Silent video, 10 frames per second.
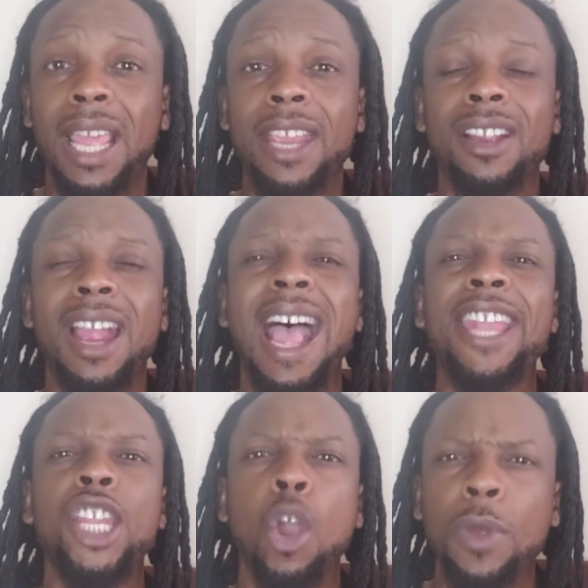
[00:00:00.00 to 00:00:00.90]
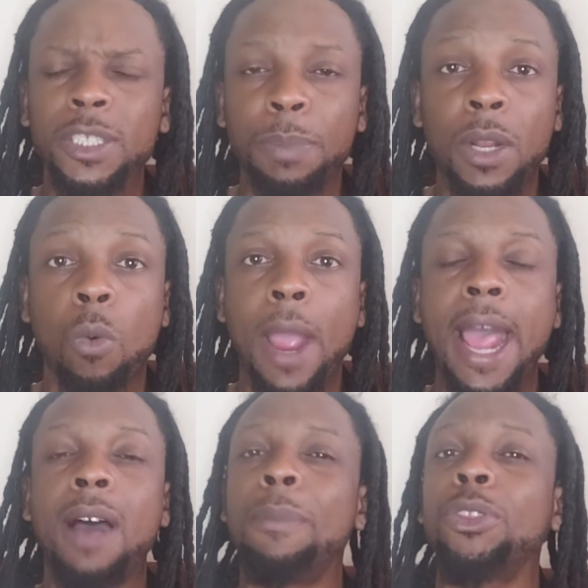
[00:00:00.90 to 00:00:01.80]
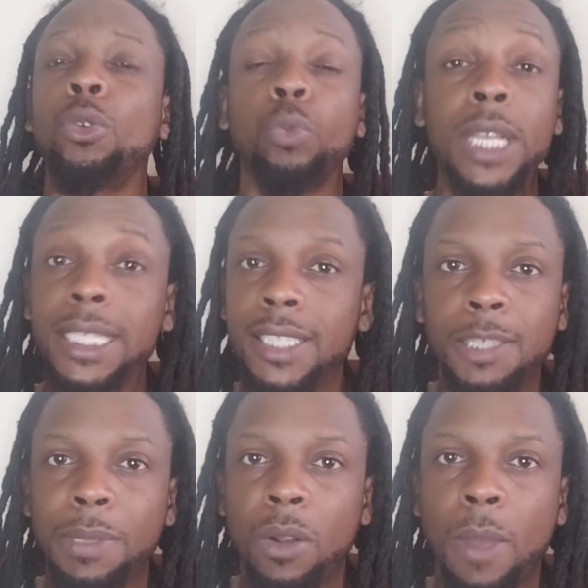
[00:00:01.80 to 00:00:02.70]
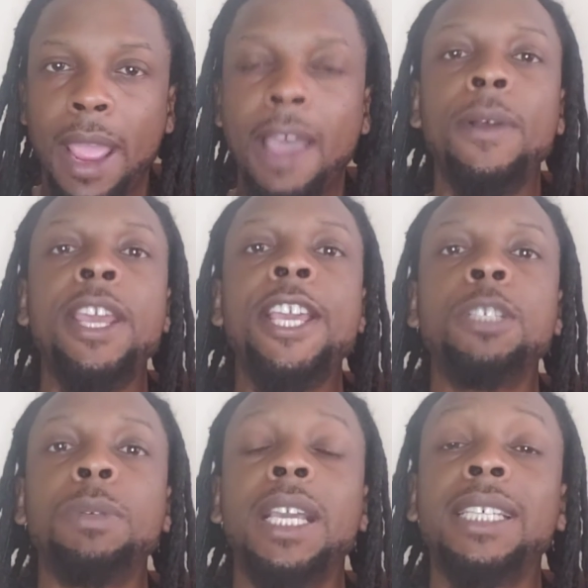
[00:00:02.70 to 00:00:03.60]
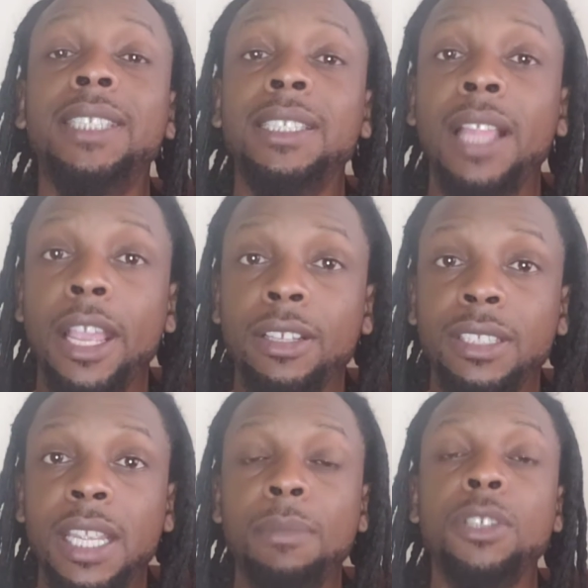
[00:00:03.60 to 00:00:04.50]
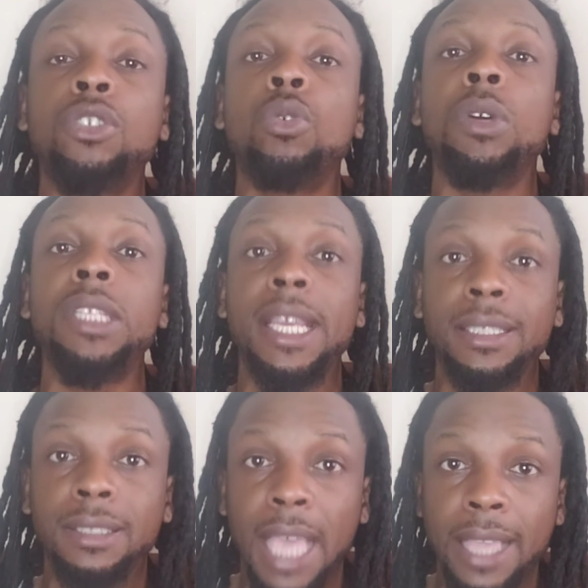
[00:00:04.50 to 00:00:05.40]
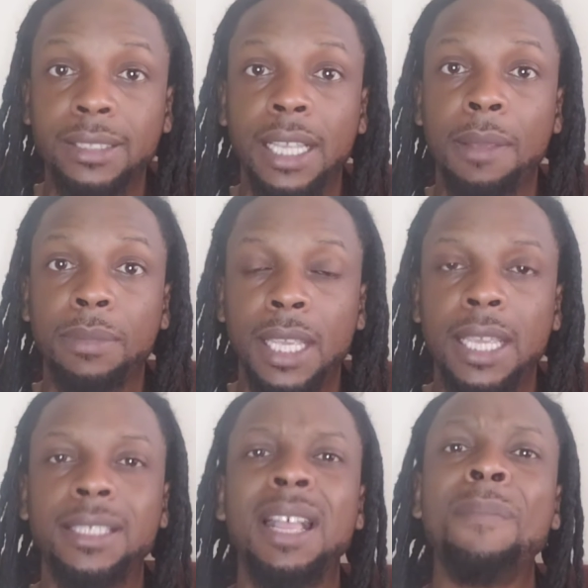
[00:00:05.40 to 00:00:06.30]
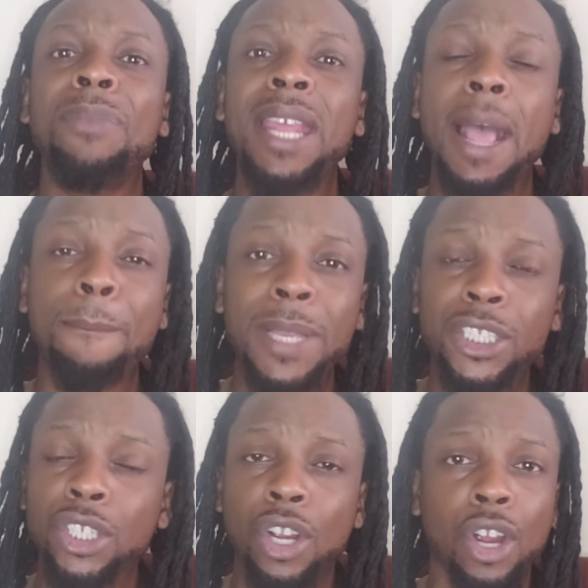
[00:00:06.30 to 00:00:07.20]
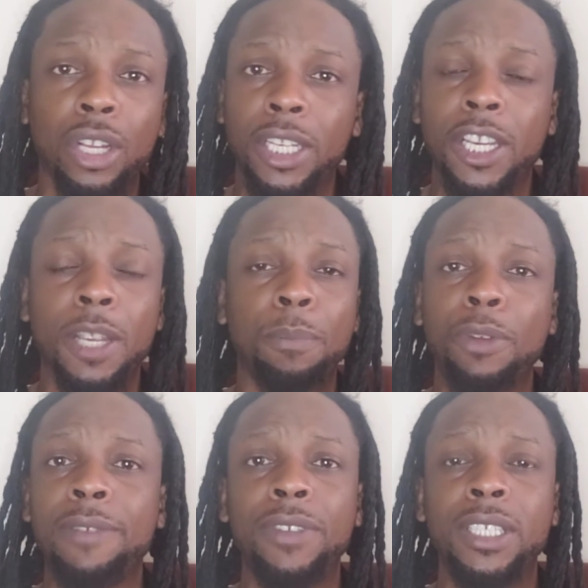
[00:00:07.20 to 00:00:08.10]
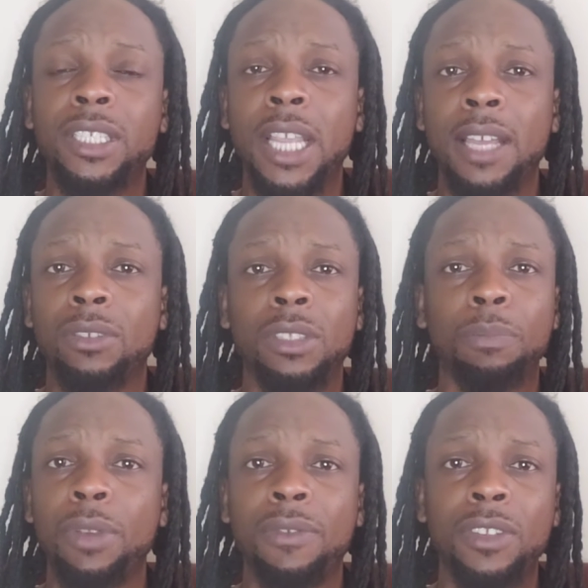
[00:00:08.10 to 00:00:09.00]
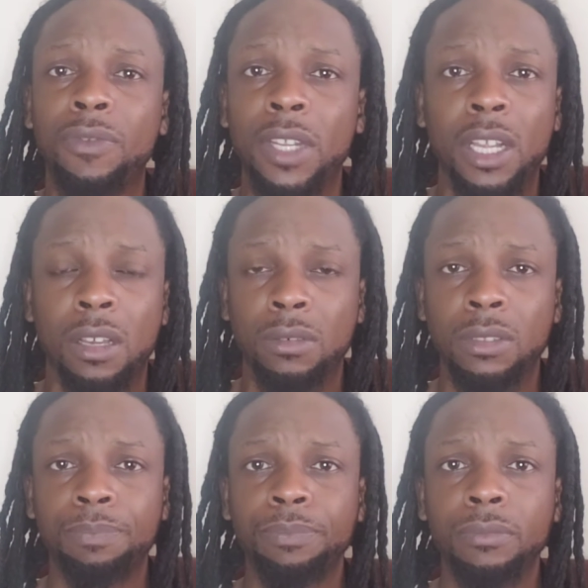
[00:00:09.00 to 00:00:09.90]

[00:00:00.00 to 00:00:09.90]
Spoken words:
Laker. I know it's been a while, but the reason it's been a while is because this Laker team is doing the exact same things that I mentioned earlier in previous channels and previous videos.